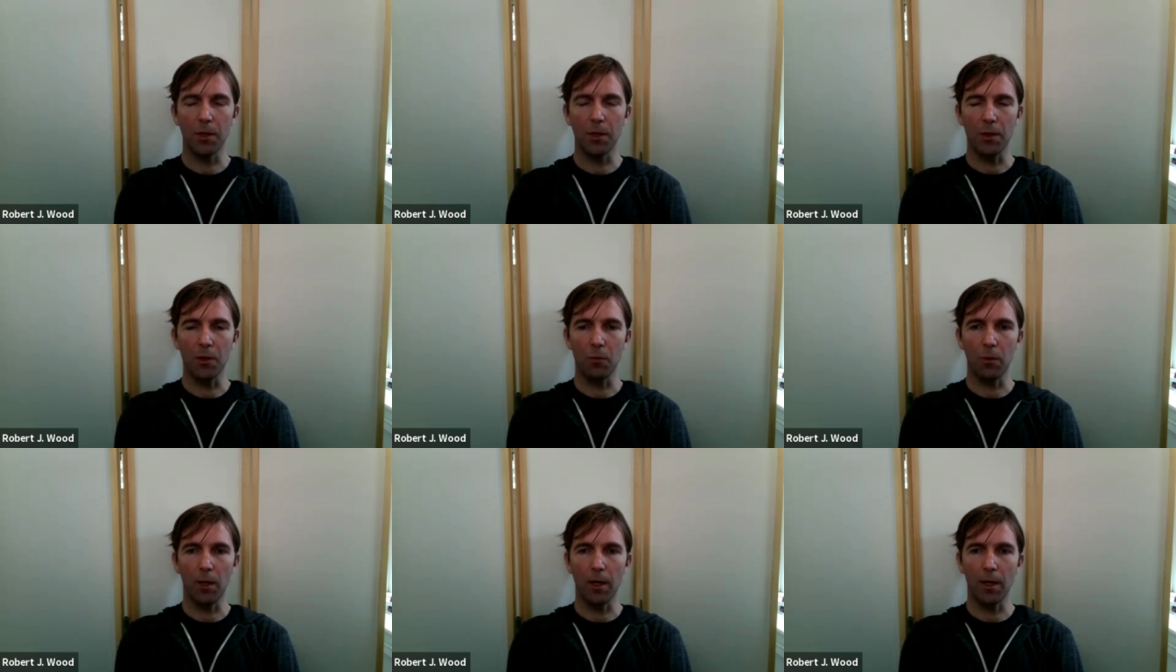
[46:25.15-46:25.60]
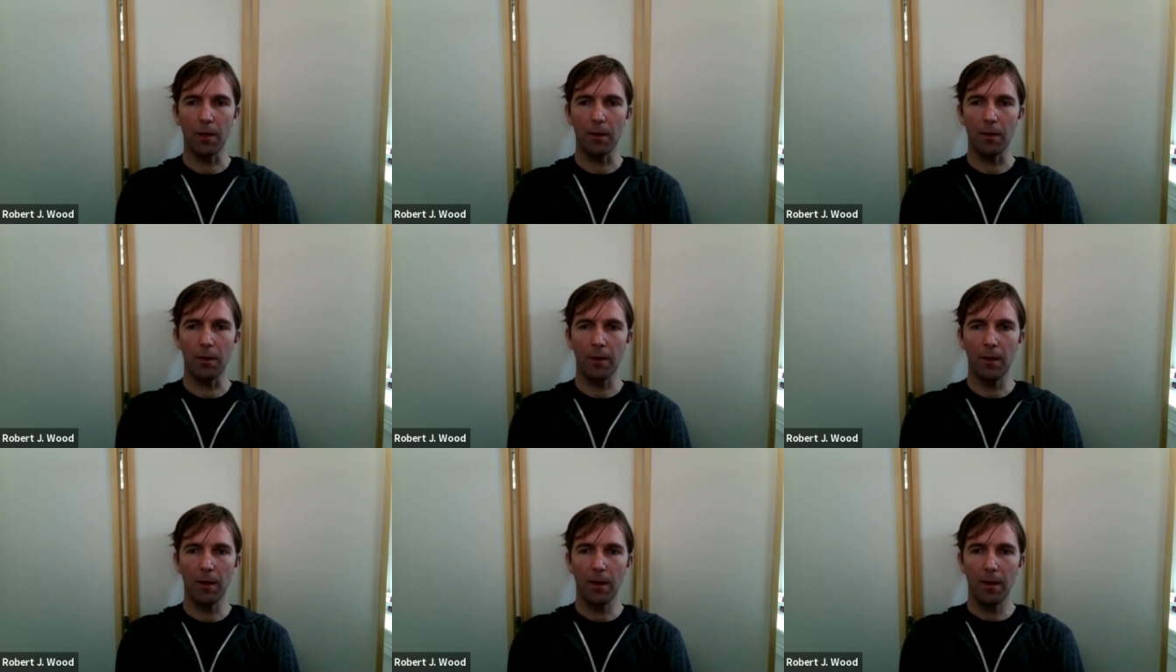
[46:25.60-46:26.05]
is
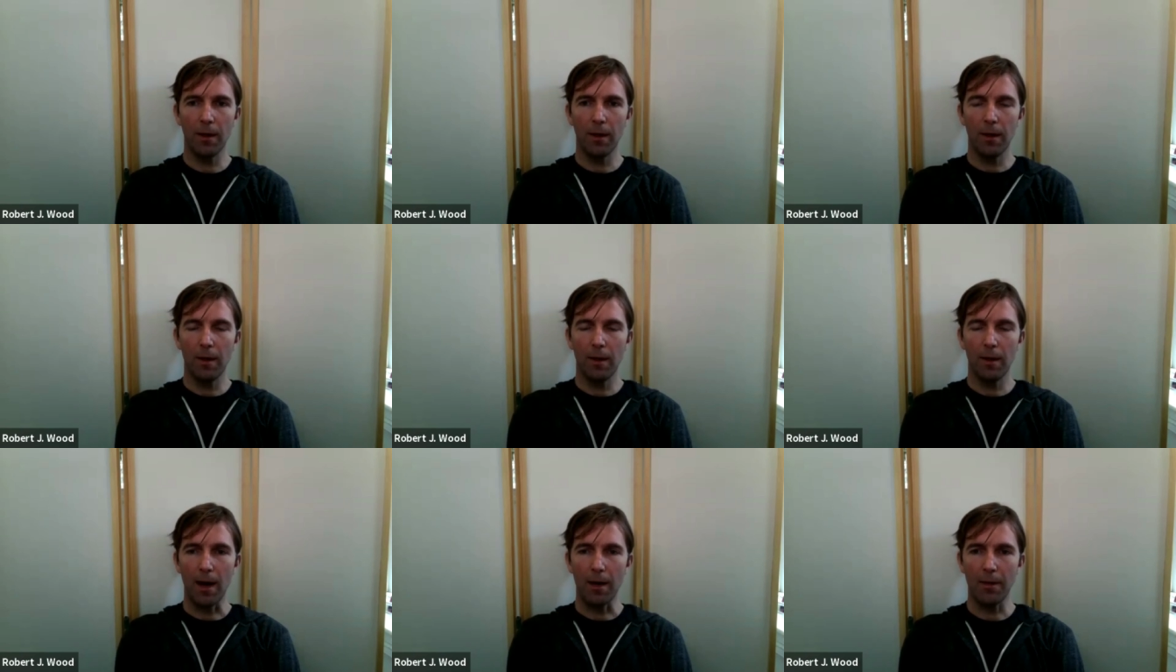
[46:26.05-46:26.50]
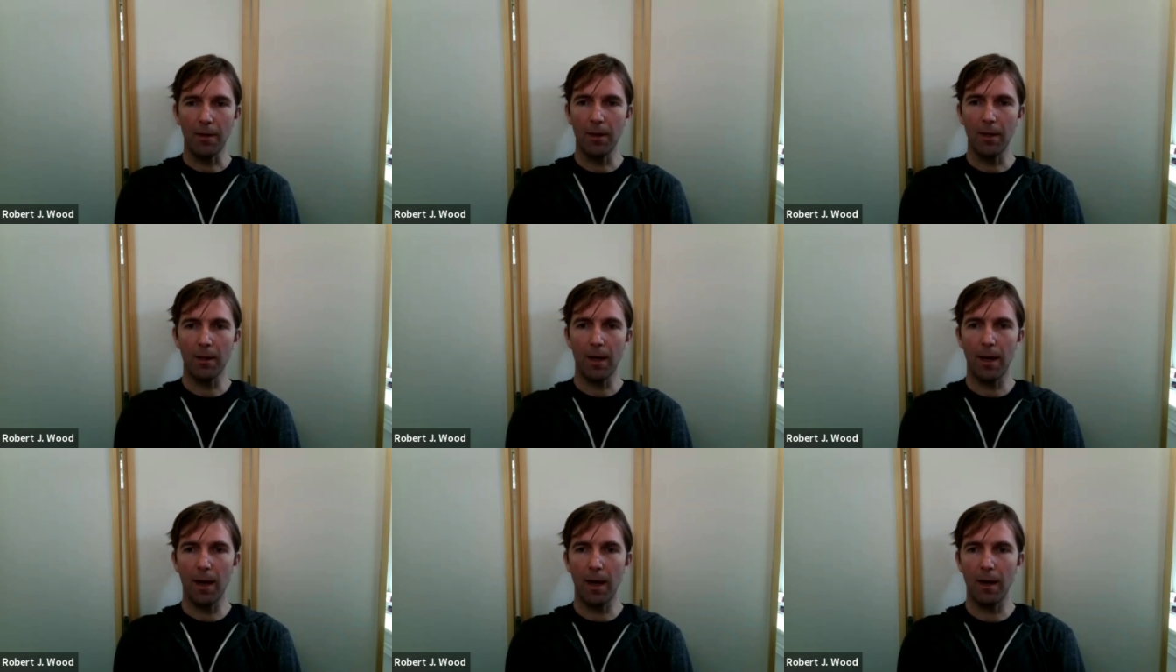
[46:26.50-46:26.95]
when I think
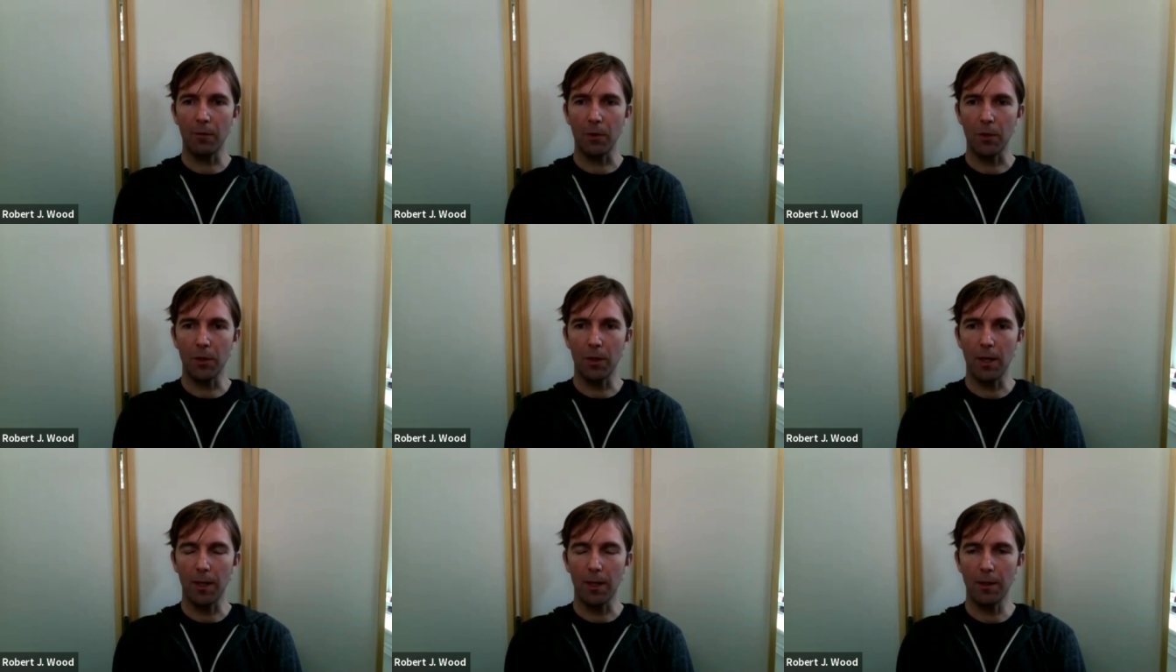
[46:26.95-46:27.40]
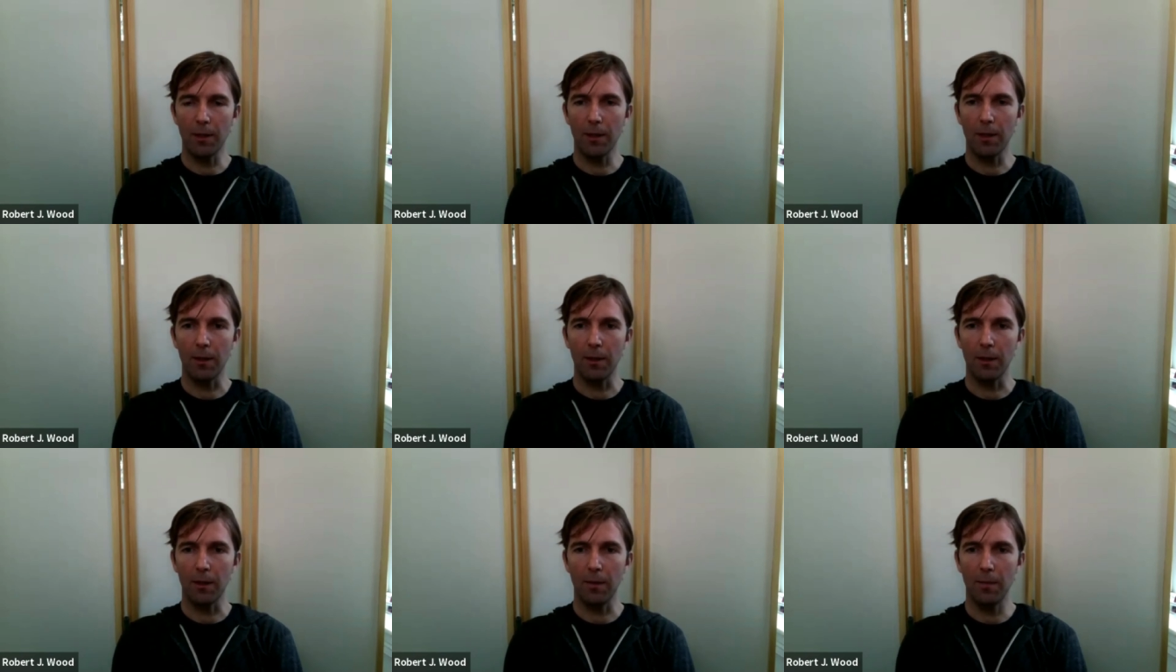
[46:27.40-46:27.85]
I have a good
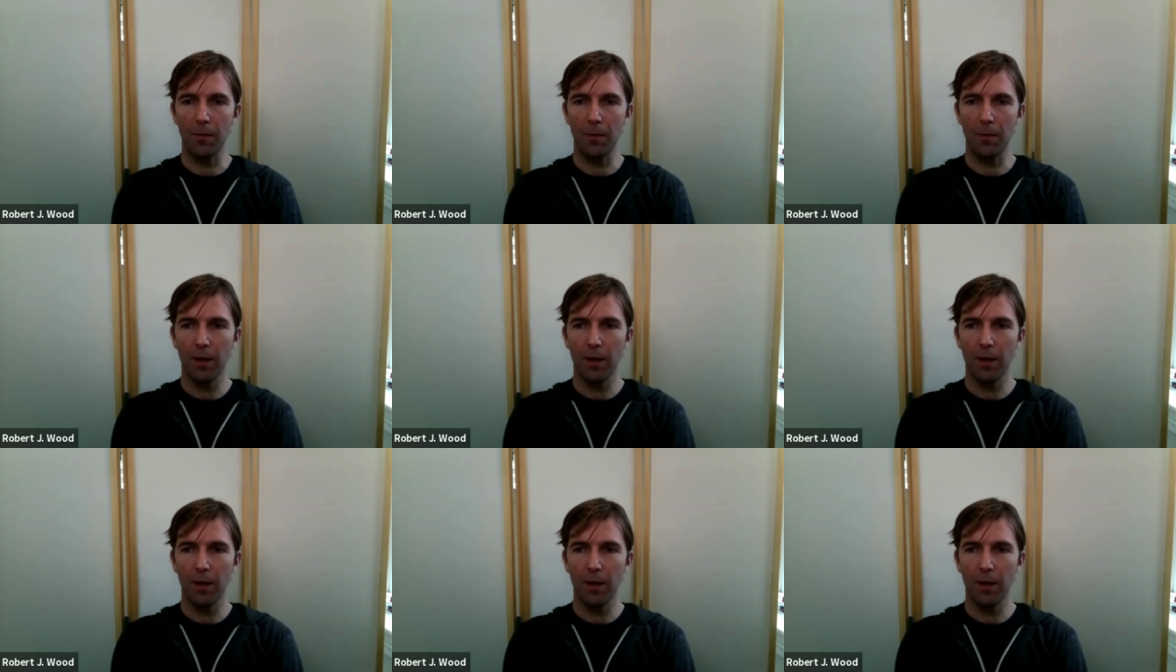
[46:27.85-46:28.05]
idea,